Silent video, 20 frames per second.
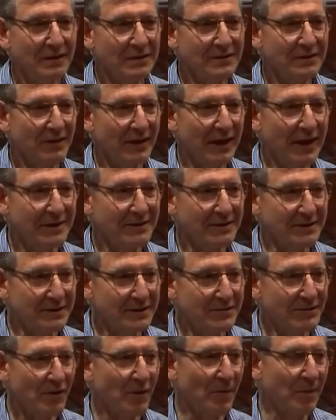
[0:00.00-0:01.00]
so I had to
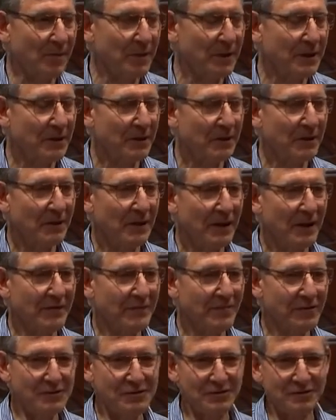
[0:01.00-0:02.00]
stop
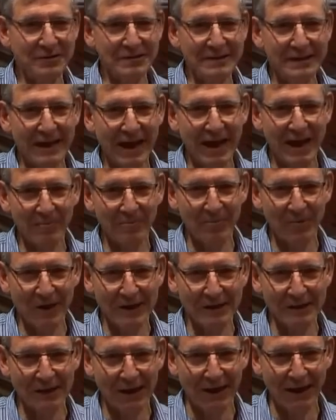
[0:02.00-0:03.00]
and reduce the air
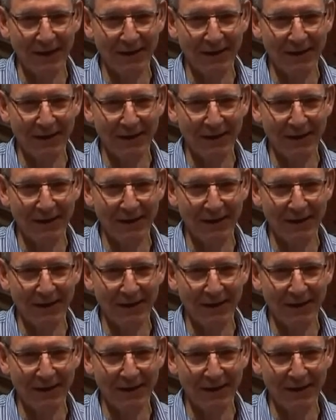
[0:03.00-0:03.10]
pressure.